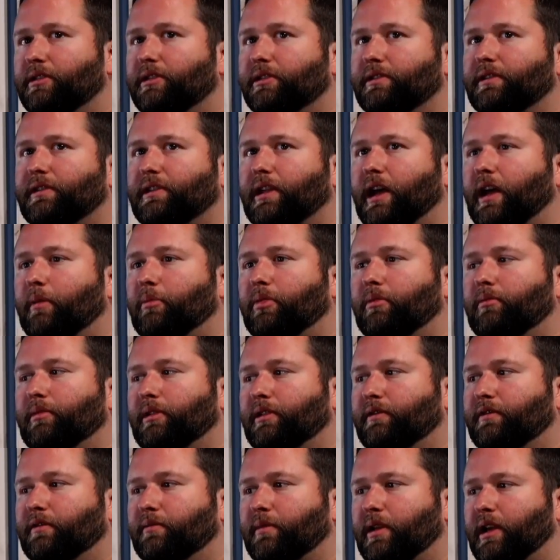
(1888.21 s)
stopping me
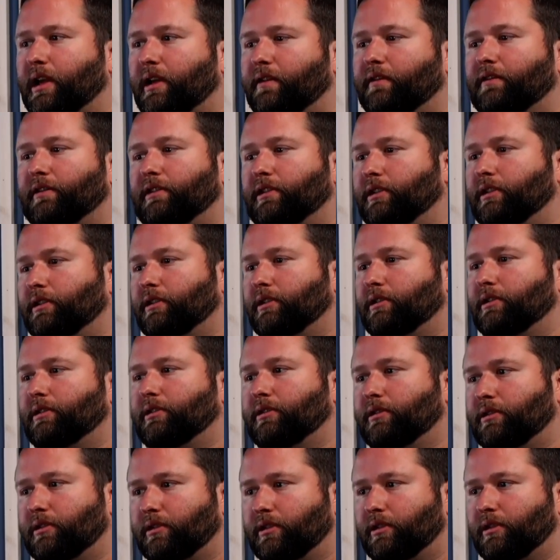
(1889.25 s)
from having a
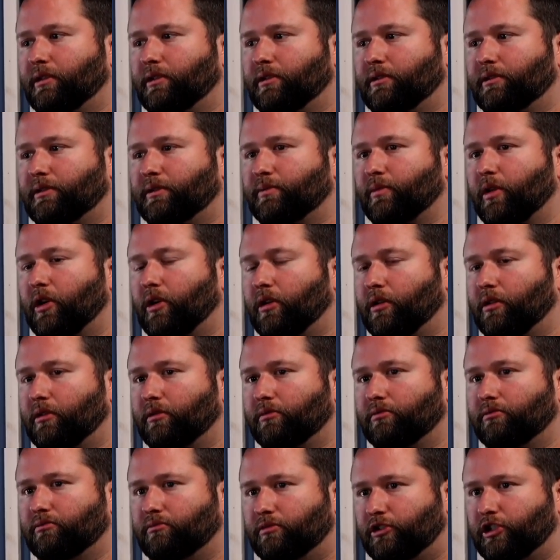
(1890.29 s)
small
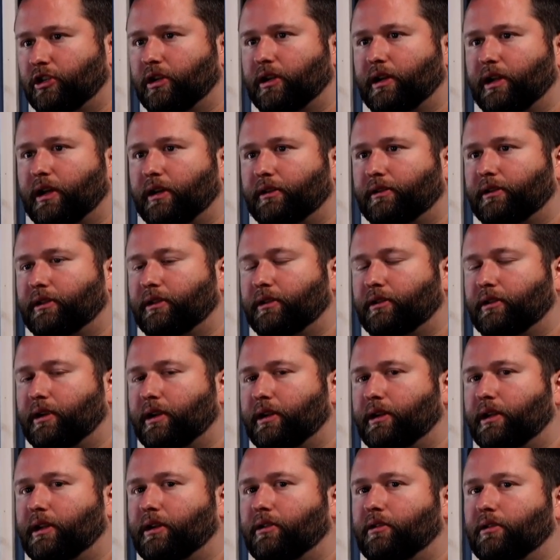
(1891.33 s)
shed out there right
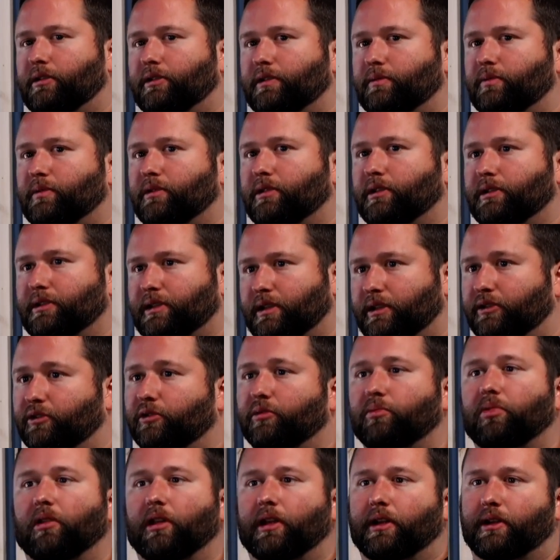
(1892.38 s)
now is because I do
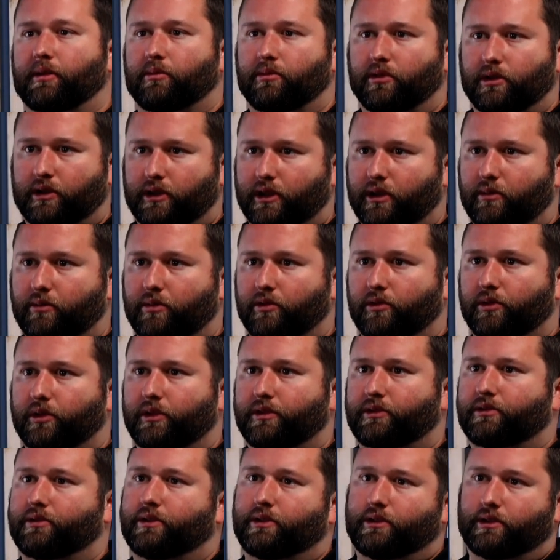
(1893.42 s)
plan to bring that
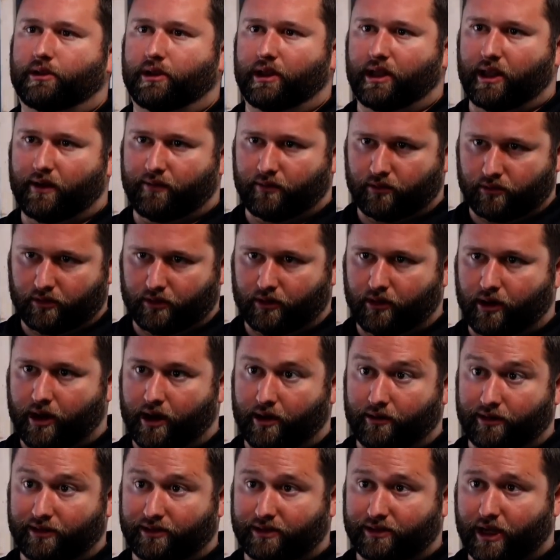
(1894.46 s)
bulldozer in, level the
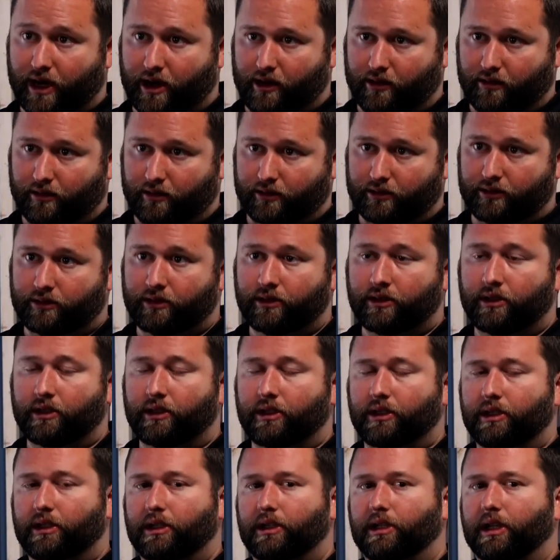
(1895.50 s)
ground entirely,
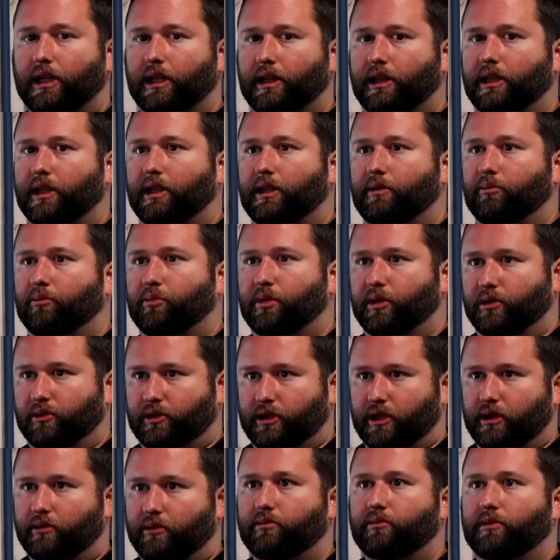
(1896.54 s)
and then build
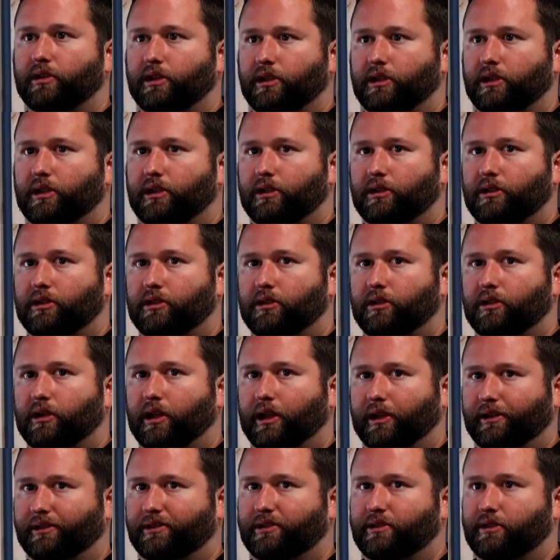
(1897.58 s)
up the
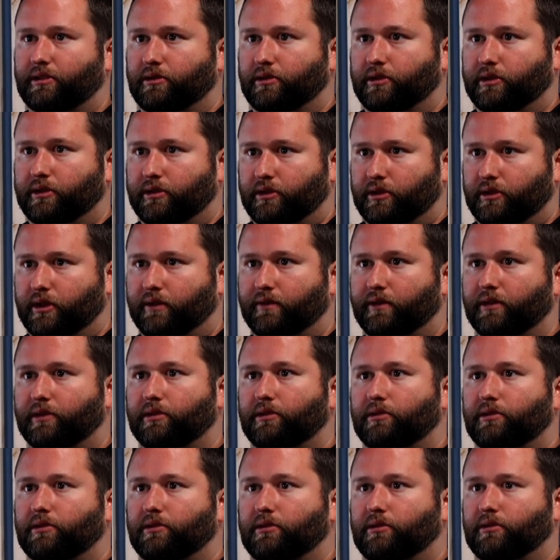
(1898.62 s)
exterior of it.
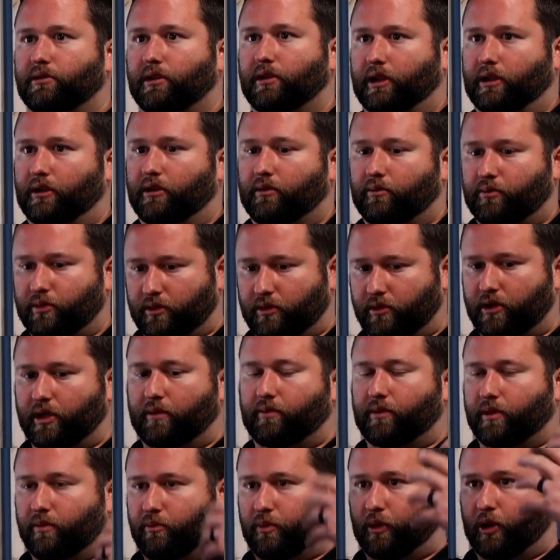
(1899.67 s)
Like I build
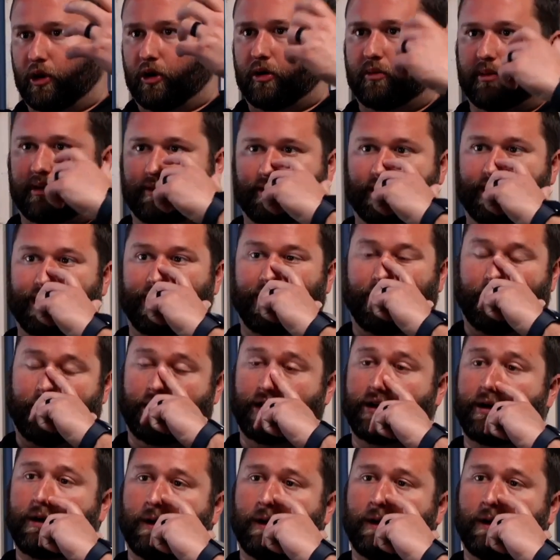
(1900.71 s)
up the berm even higher.